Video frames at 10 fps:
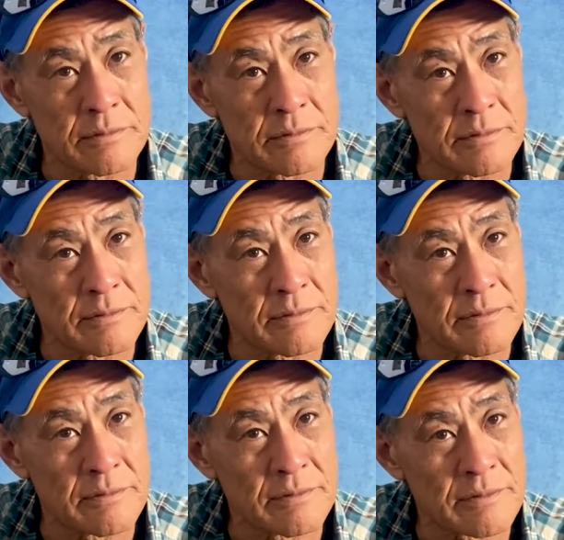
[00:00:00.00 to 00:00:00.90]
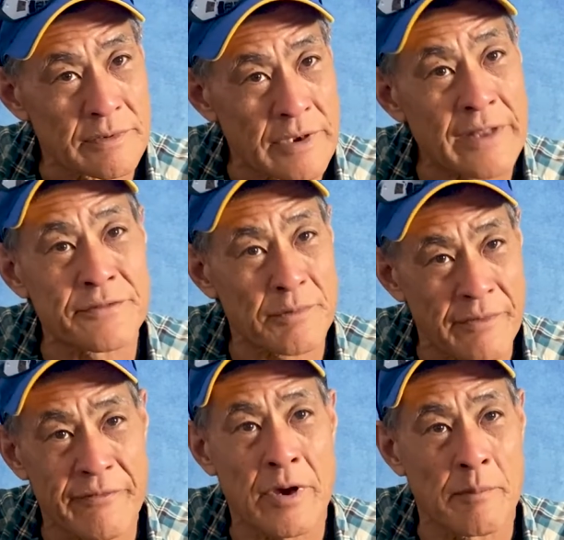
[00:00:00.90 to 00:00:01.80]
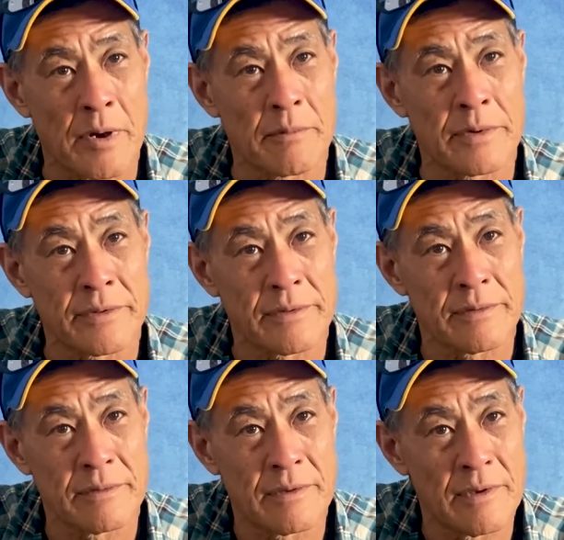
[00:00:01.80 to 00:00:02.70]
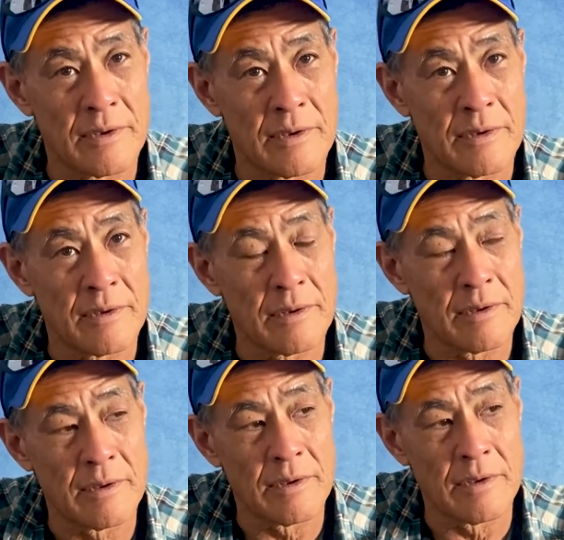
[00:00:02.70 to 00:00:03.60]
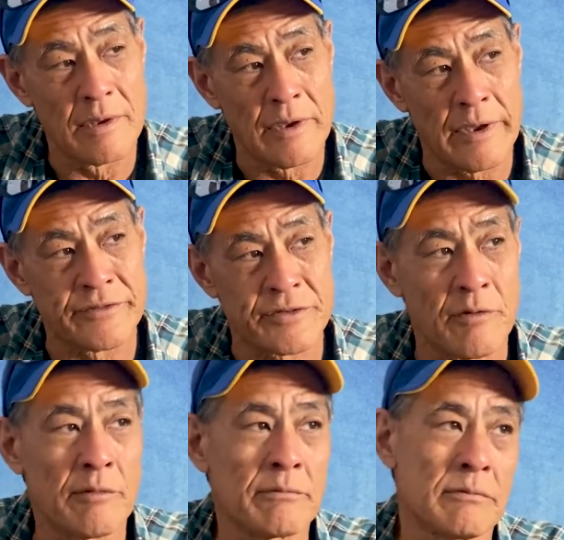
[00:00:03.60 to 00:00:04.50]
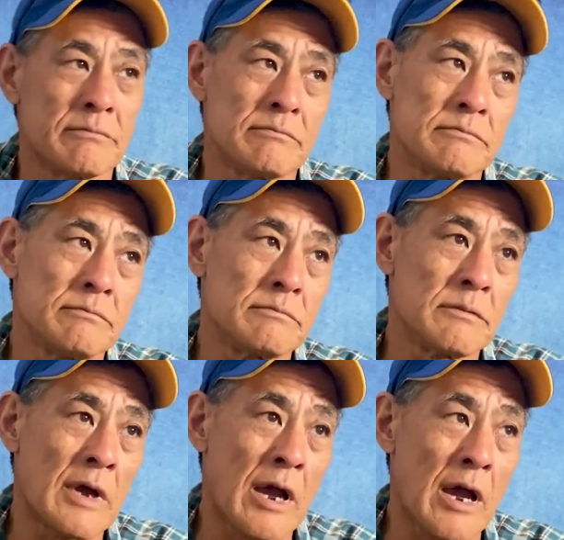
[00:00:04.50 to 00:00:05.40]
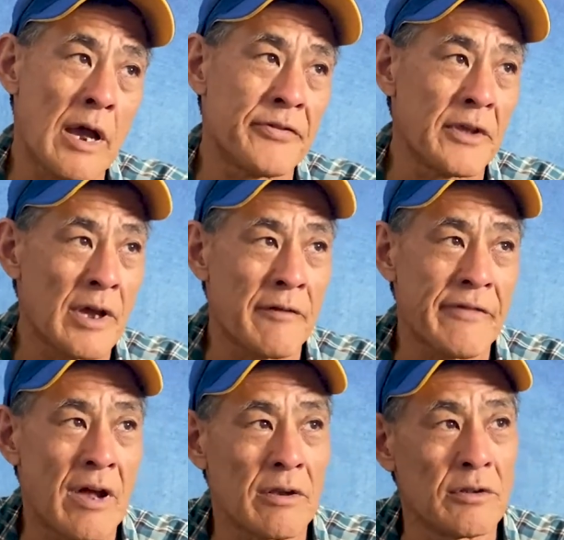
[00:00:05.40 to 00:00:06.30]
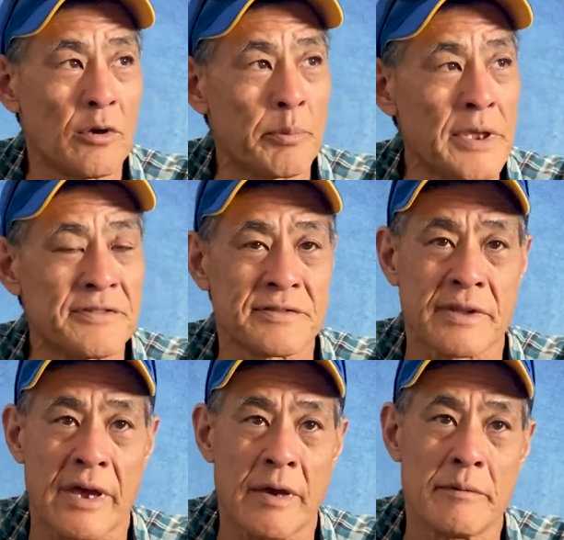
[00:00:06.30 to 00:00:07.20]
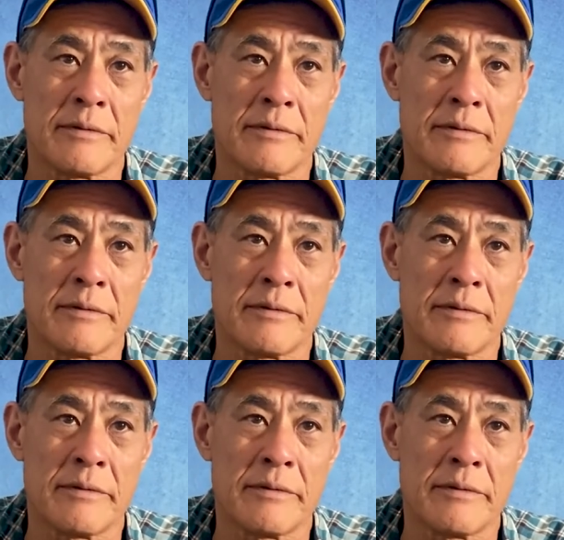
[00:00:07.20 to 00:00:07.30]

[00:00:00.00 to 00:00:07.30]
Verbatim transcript: Yeah. That's what I've come up with. Cool. And so, I think I found a little piece in that.